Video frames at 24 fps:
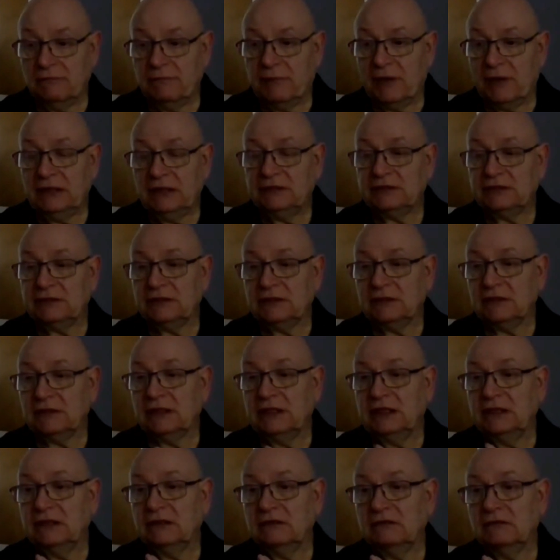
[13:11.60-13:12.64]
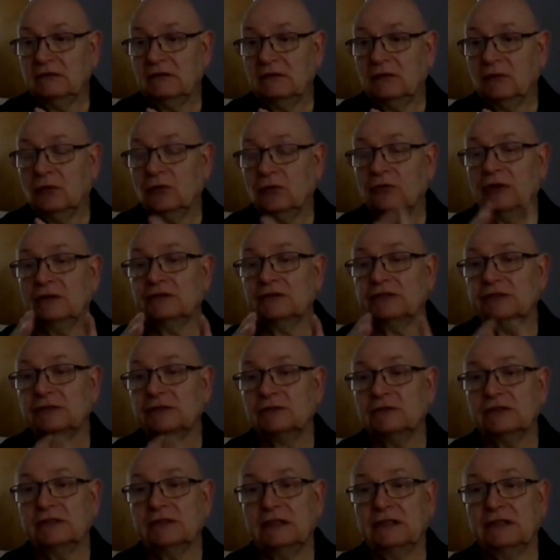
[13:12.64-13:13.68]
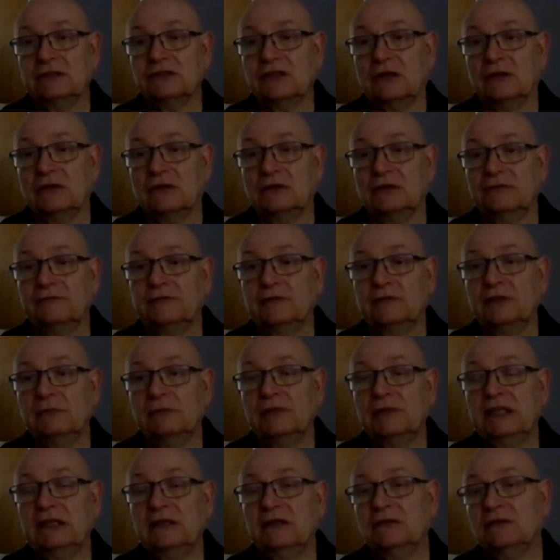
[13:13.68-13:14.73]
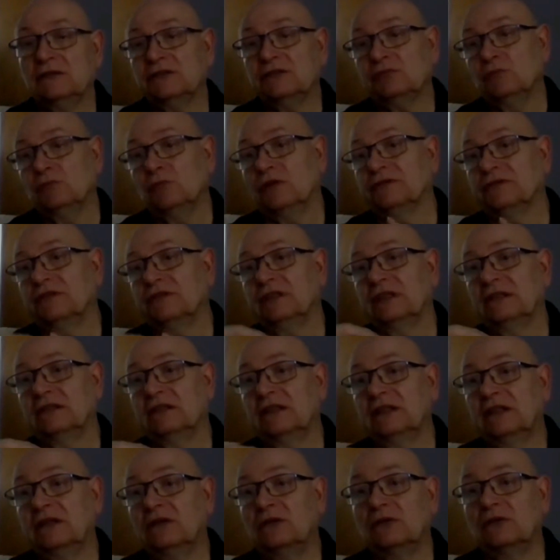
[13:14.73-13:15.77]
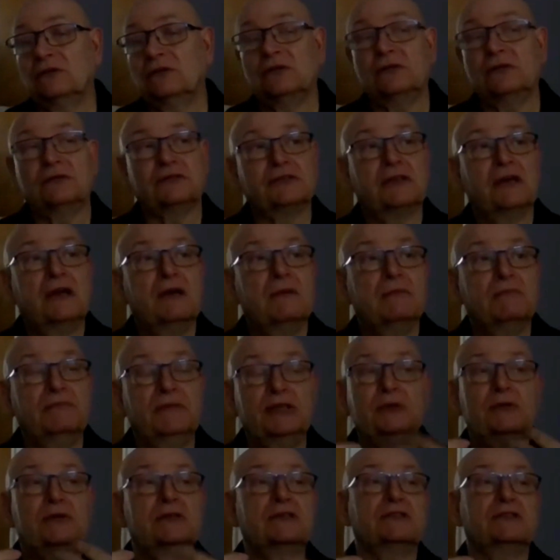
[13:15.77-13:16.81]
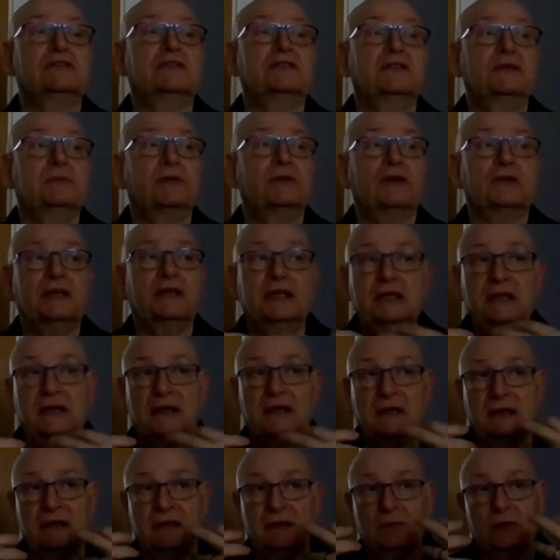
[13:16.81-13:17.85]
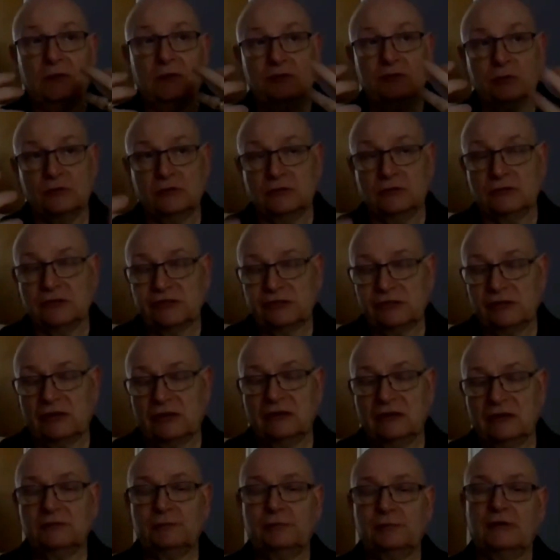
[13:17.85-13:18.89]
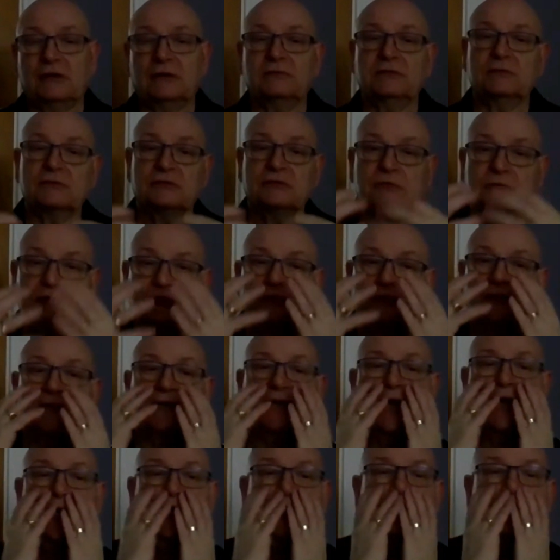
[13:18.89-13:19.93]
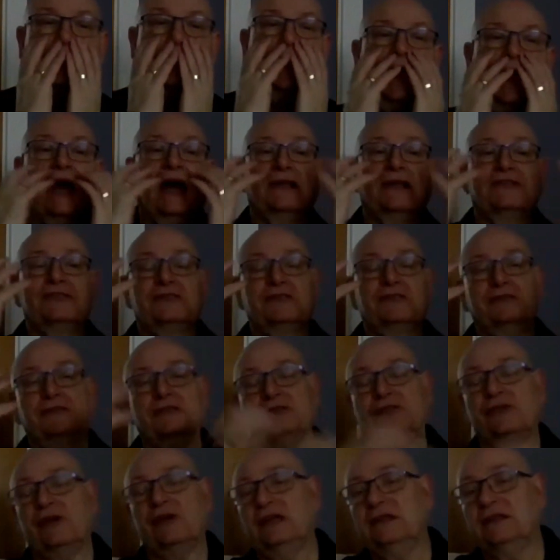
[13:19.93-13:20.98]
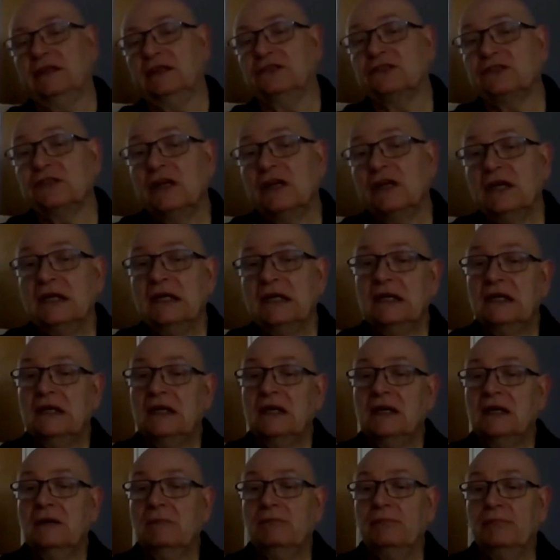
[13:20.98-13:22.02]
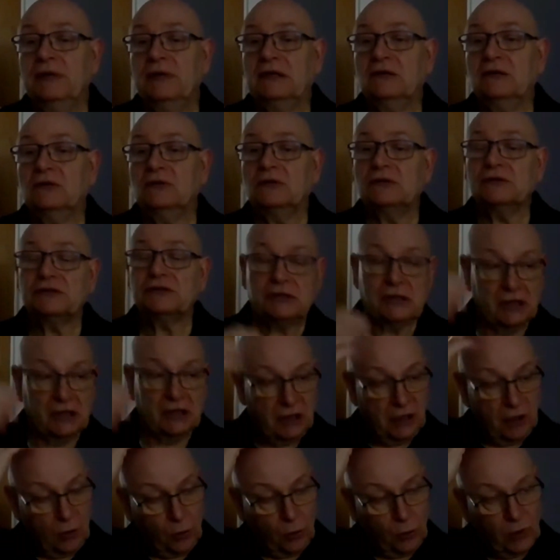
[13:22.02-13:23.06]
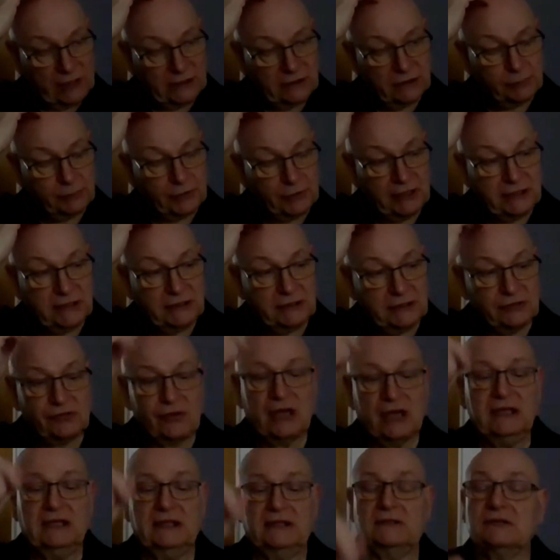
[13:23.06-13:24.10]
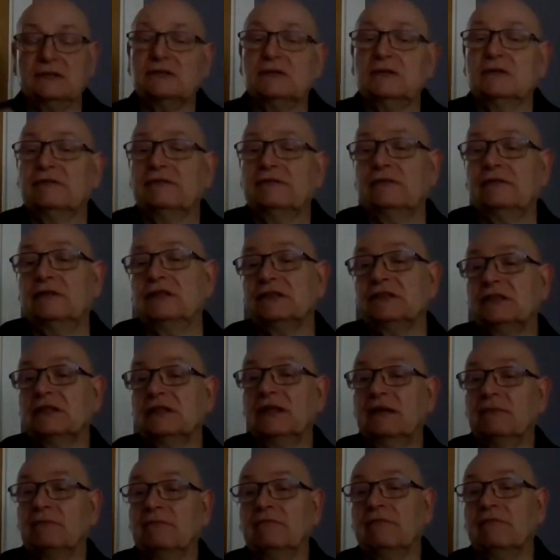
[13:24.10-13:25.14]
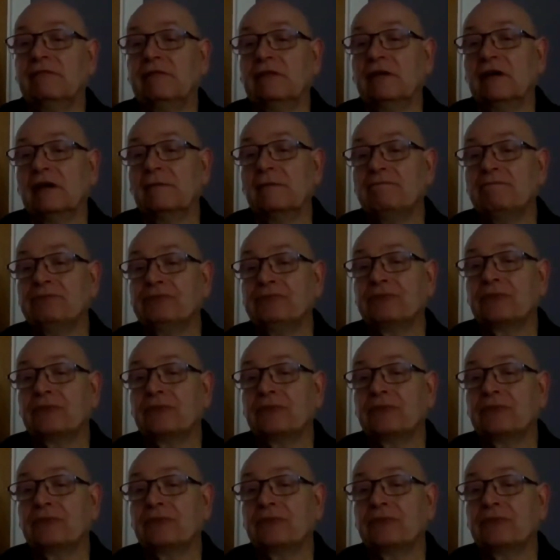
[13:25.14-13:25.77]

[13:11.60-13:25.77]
basically, all those sort of things aren't good for you, because one thing, they cause mucus in your body, which will cause sinus problems, which again adds to the drainage. Because when the brain drains for its lymph,